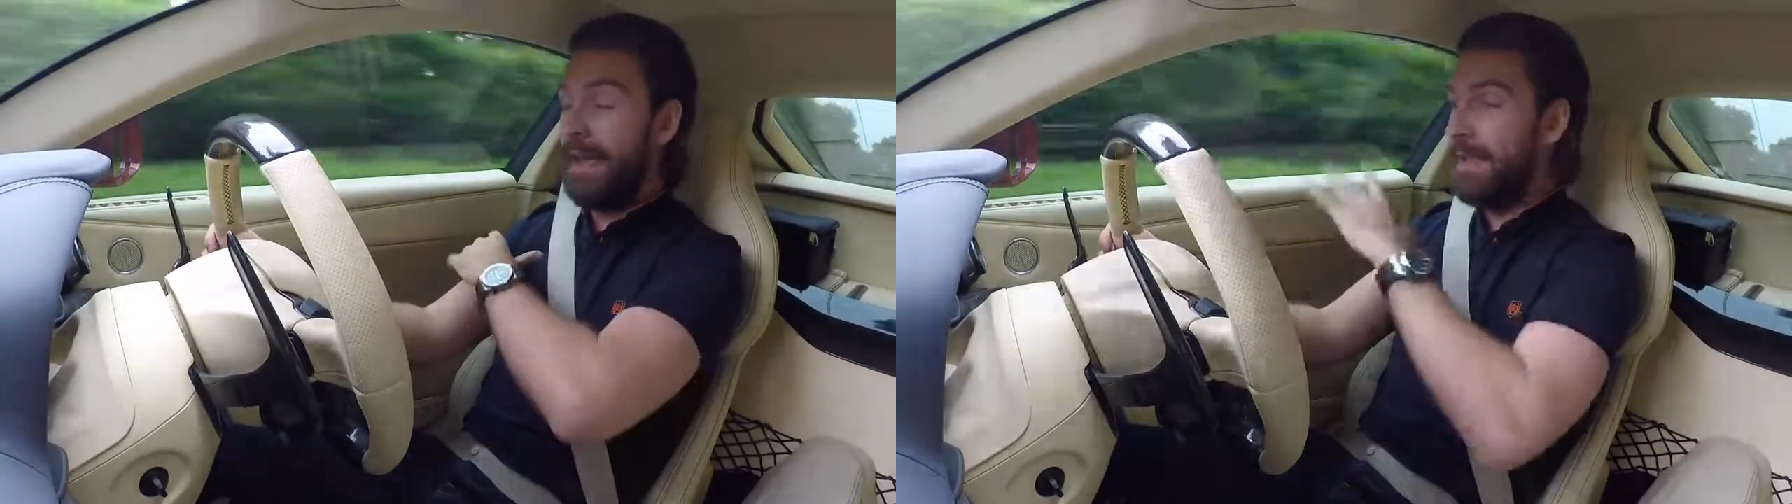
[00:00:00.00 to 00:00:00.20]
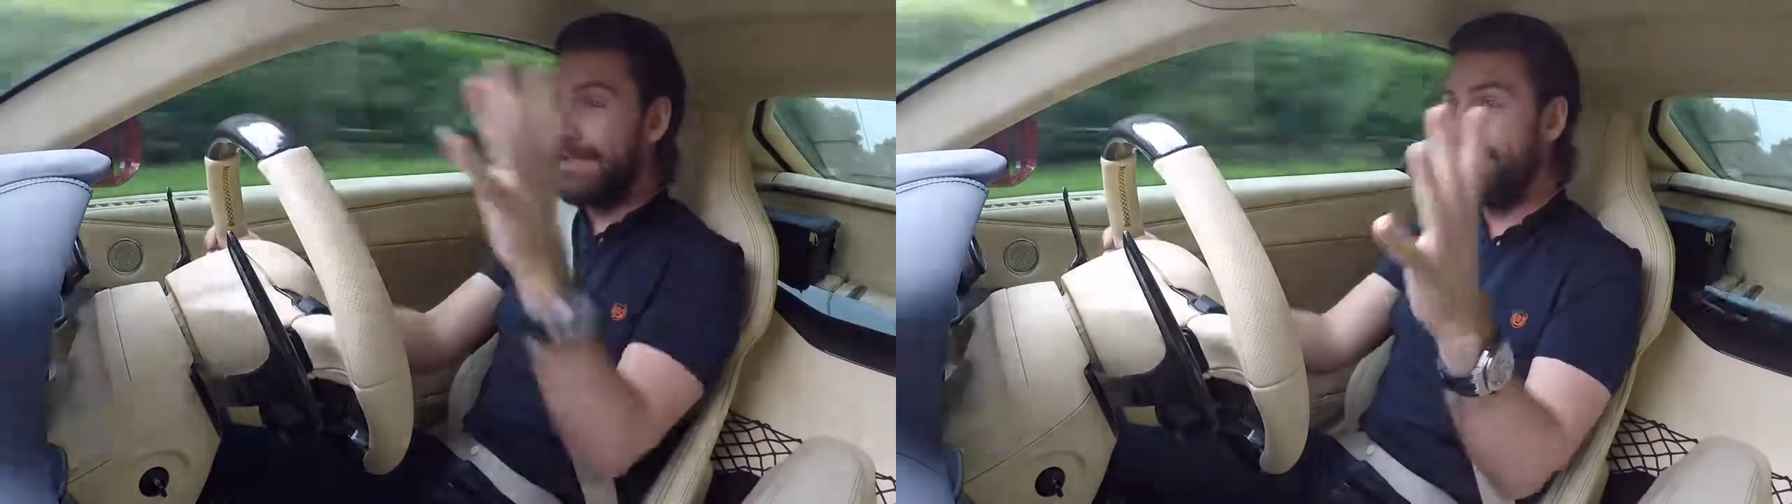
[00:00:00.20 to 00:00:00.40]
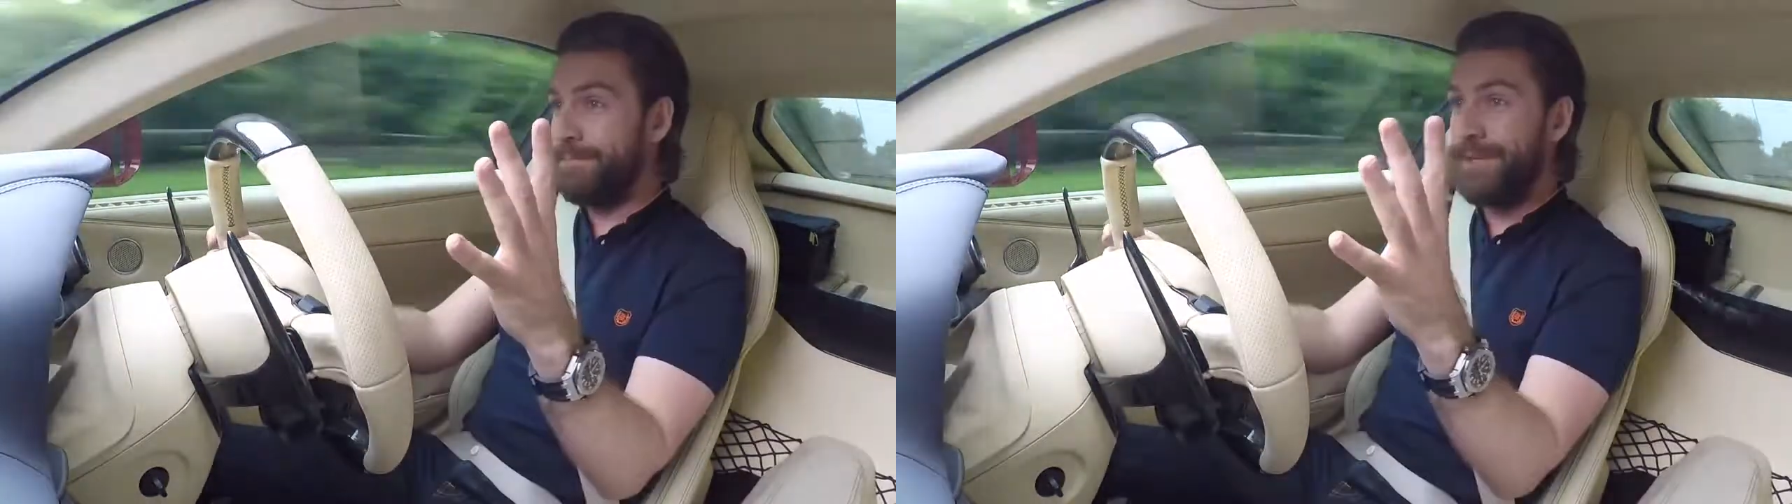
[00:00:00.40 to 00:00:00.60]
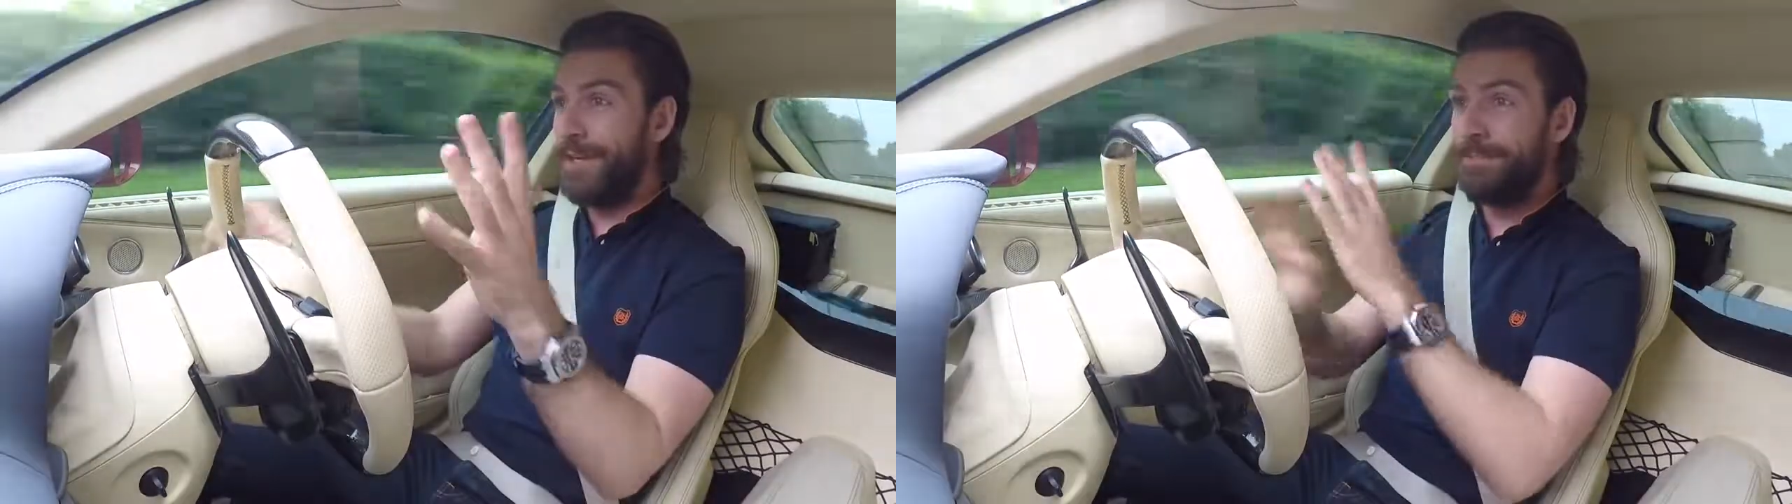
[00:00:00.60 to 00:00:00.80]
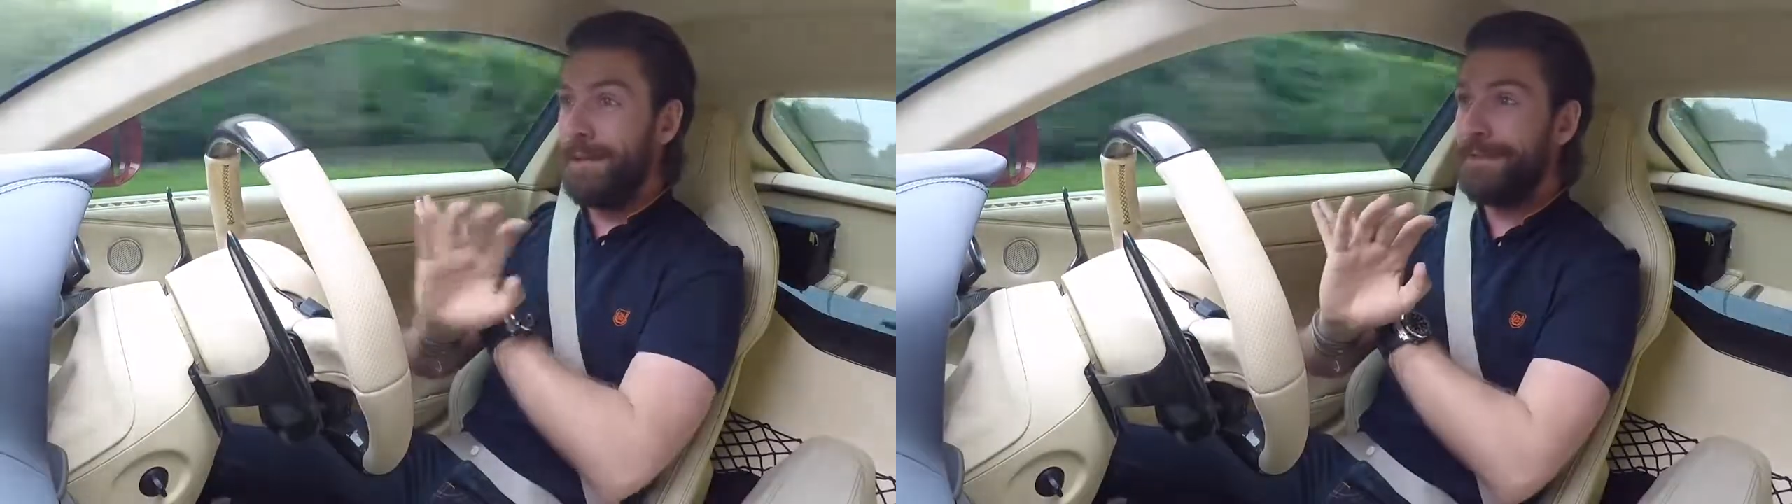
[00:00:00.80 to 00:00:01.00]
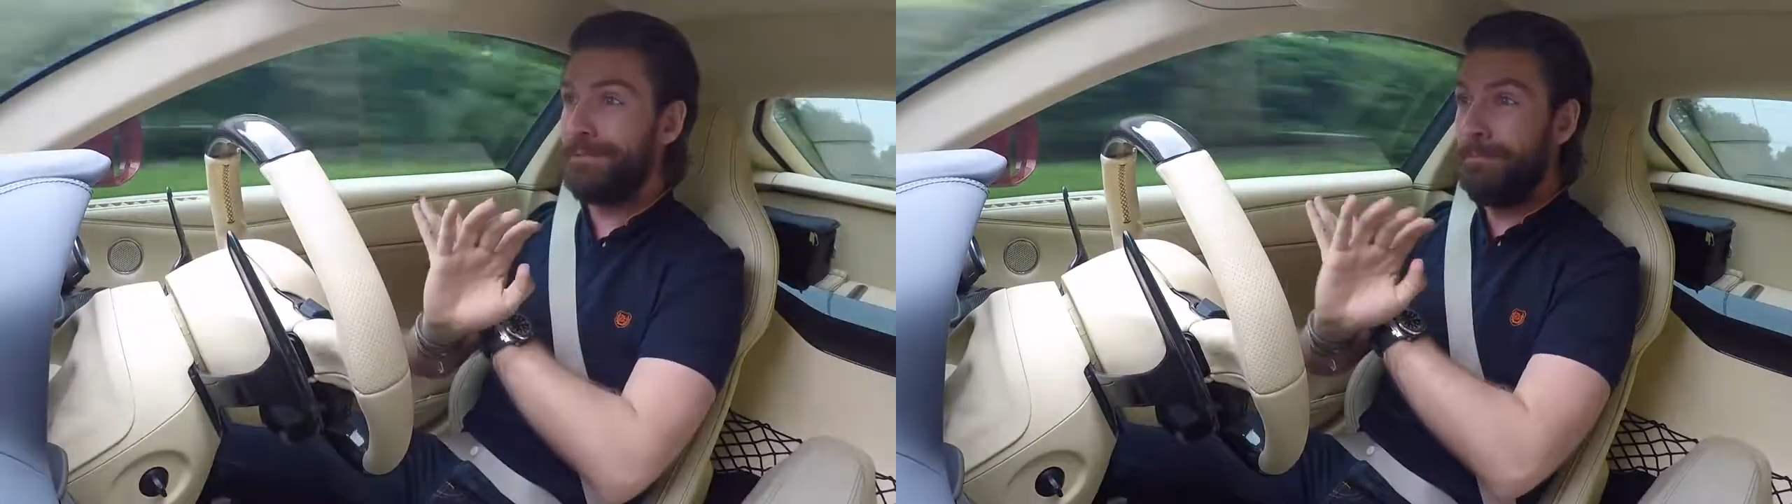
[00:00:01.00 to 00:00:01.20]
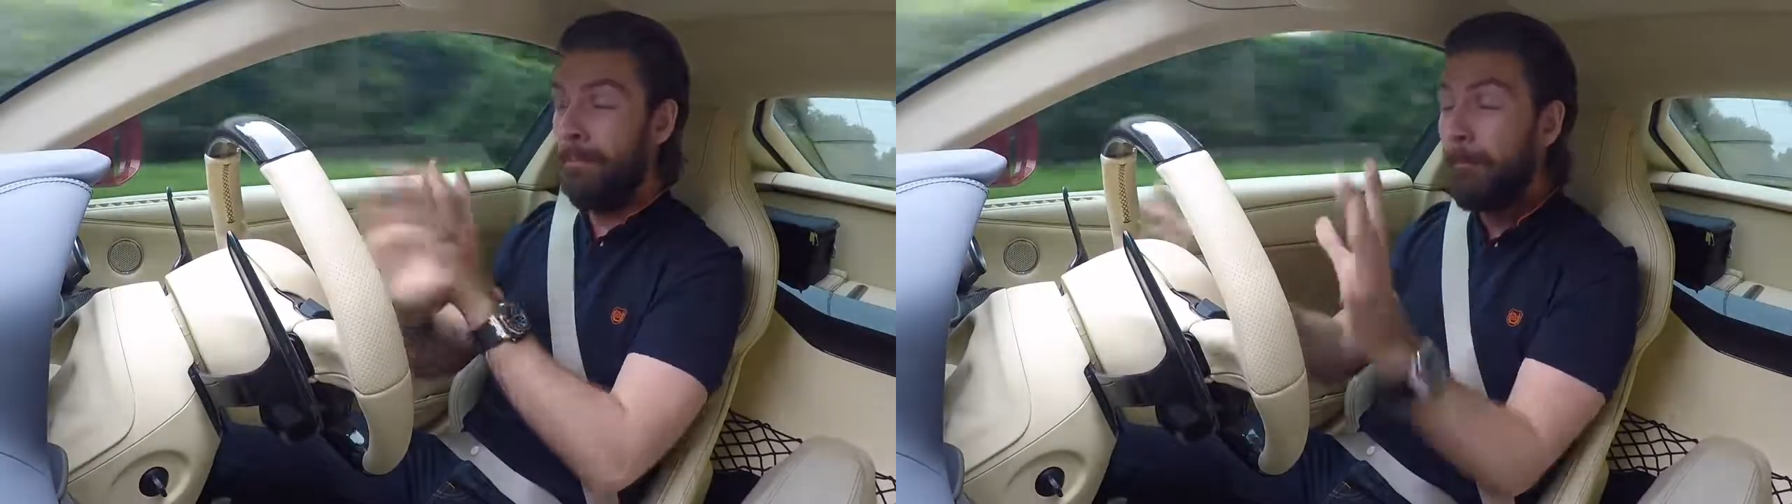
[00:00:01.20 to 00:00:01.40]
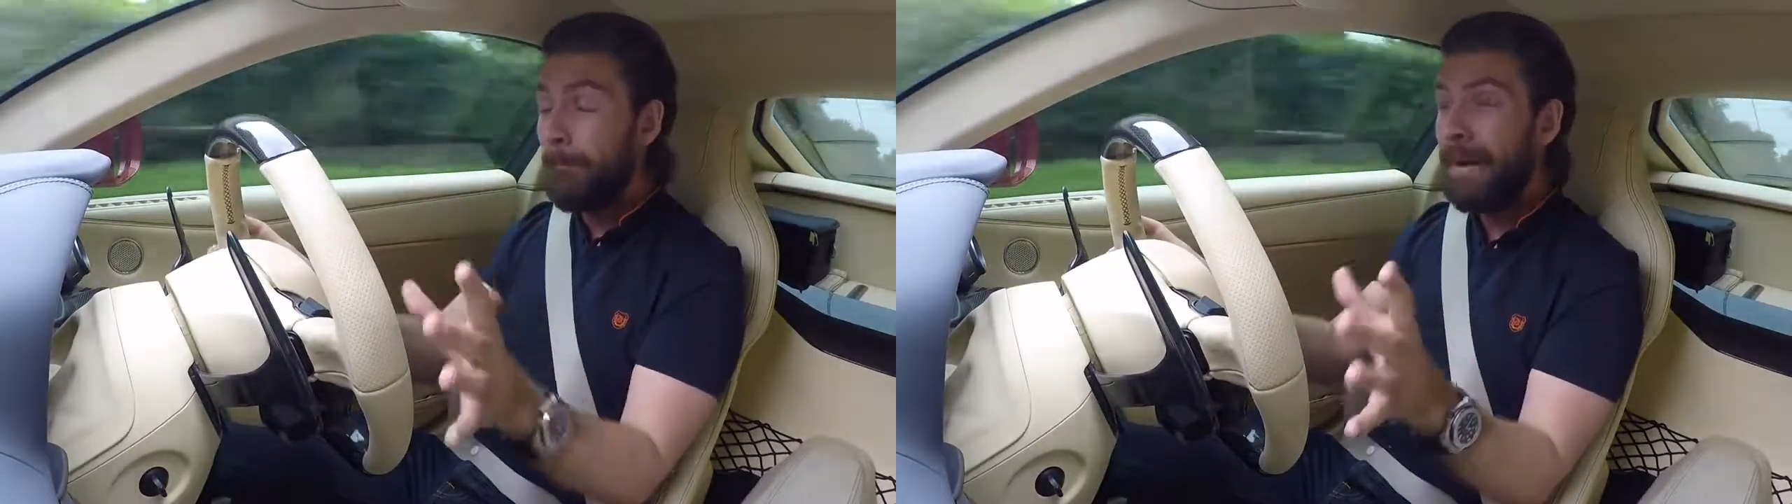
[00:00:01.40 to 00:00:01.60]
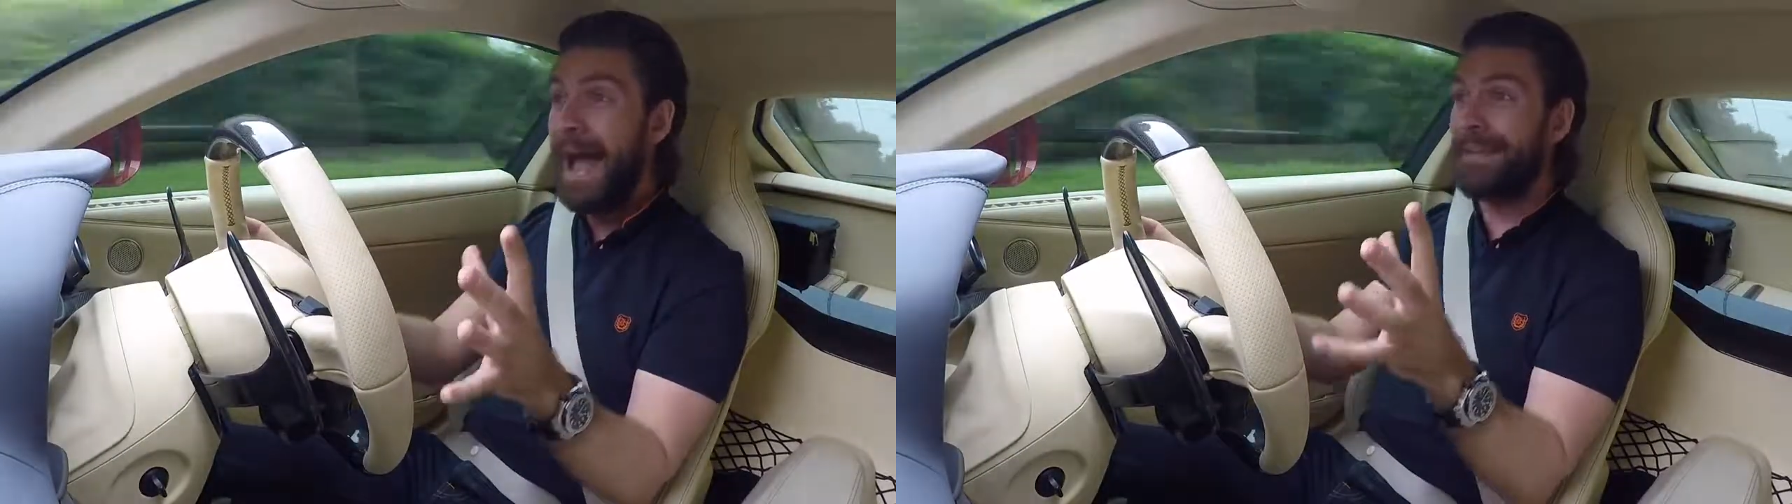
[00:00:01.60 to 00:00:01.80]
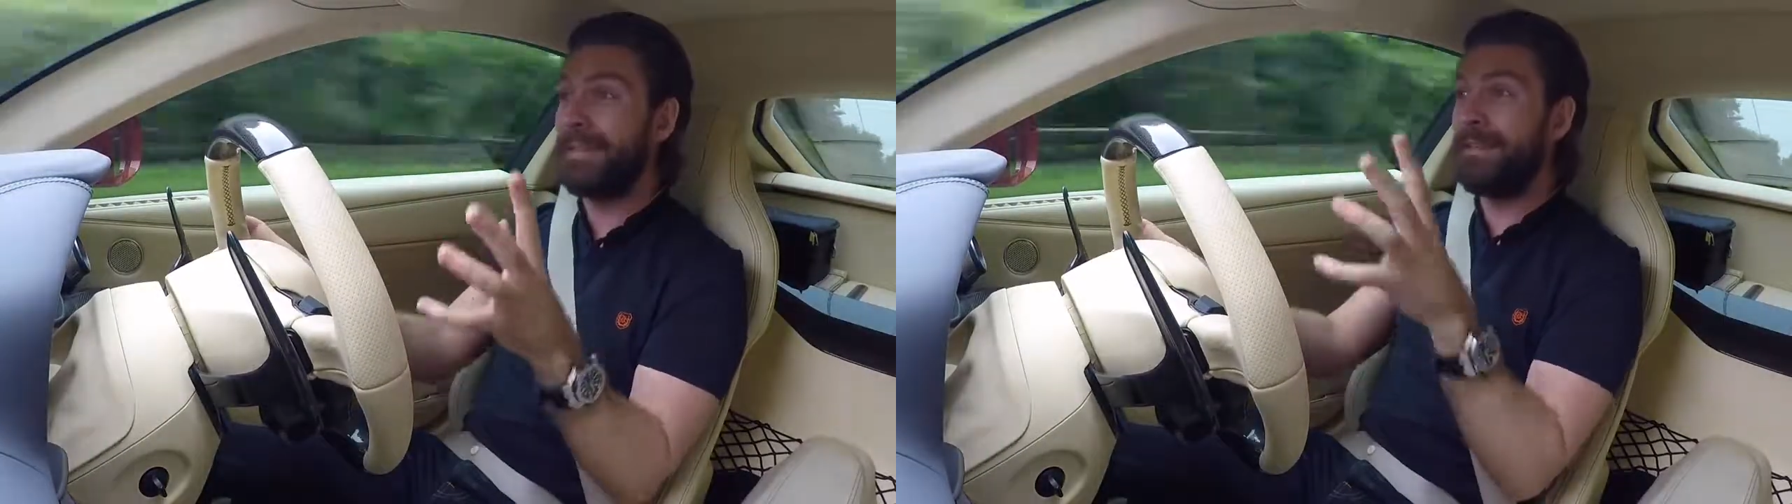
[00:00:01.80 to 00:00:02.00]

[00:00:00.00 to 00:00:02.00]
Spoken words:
It's just been mad,